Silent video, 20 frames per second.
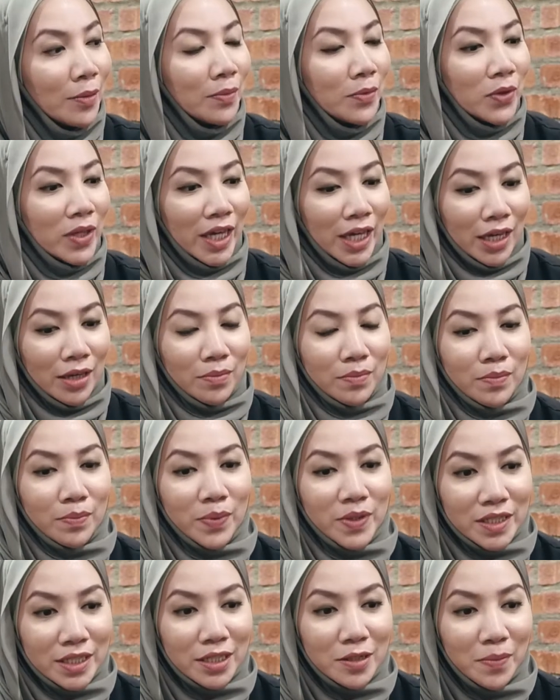Okay,
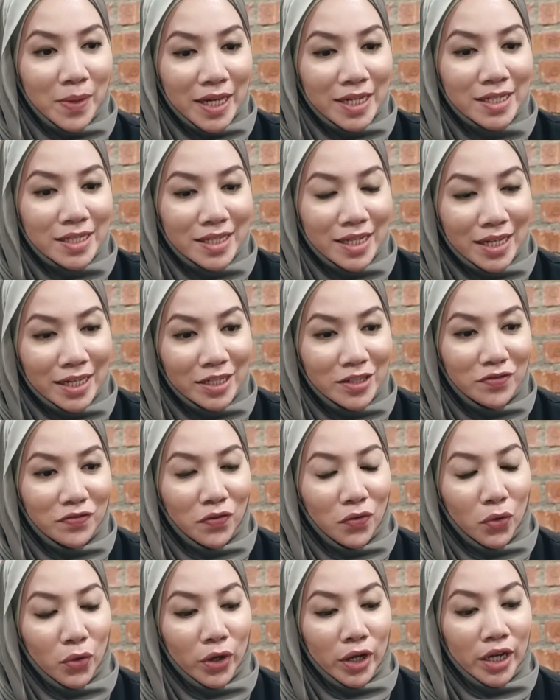personal message
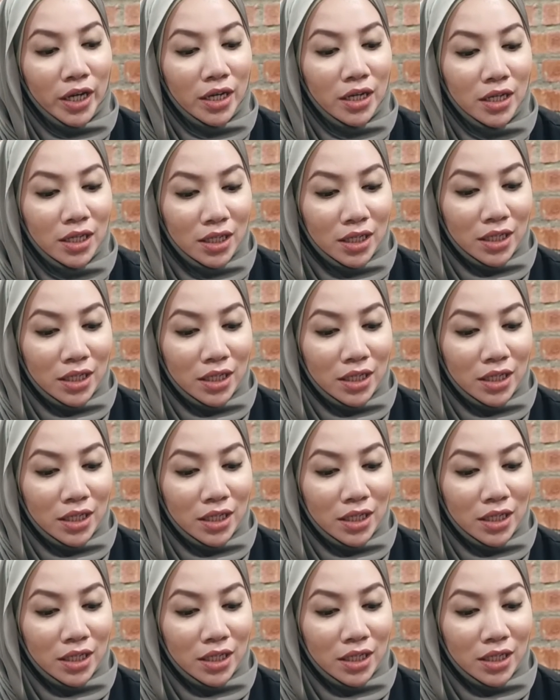for